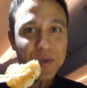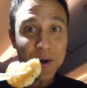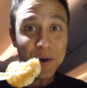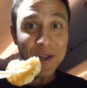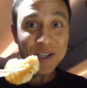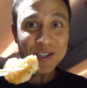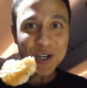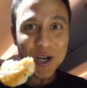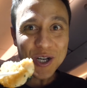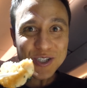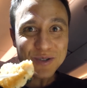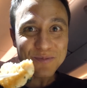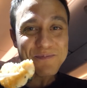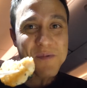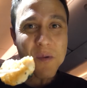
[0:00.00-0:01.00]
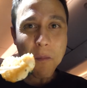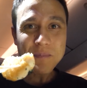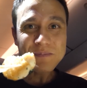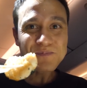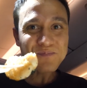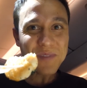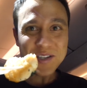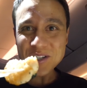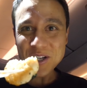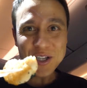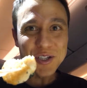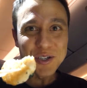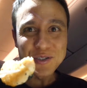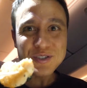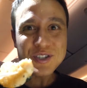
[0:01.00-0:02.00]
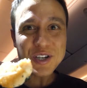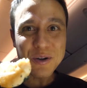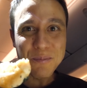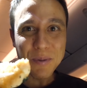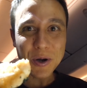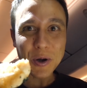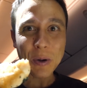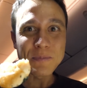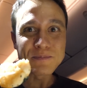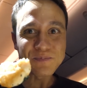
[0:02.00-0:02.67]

Oh, that's awesome. It's like a little chicken burger.